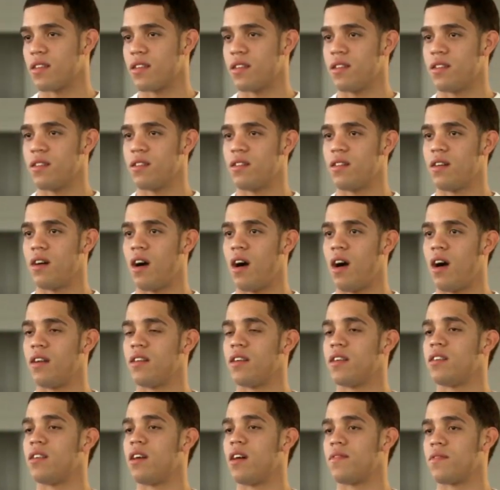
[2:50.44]
you know,
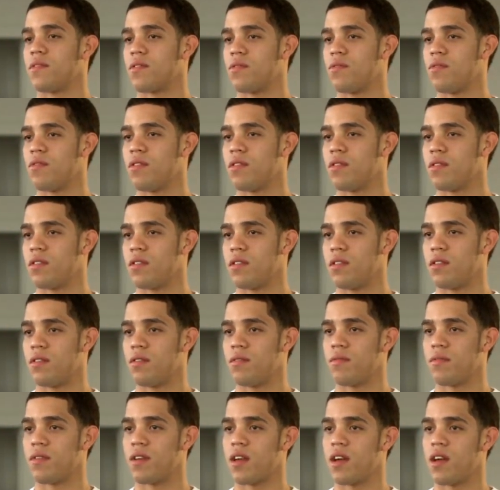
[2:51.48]
on and off the court. You
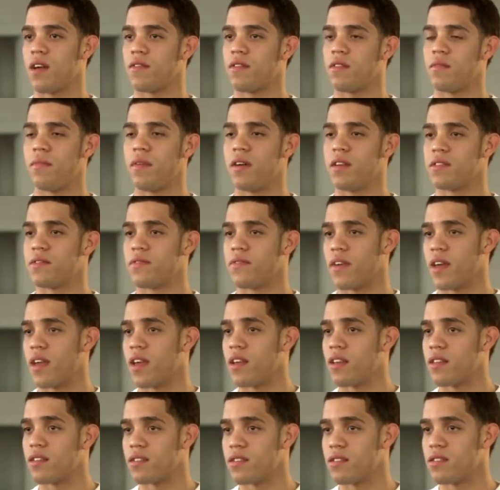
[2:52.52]
know, we have the best
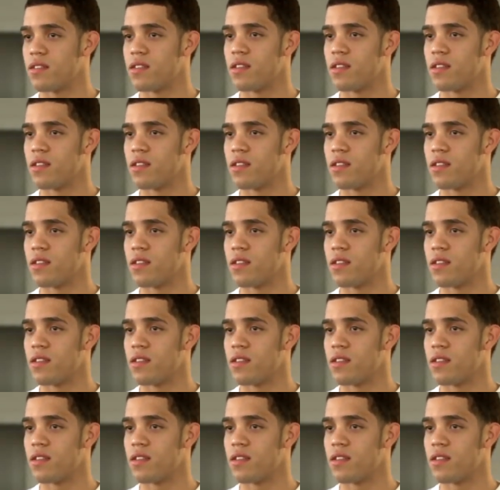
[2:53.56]
fans.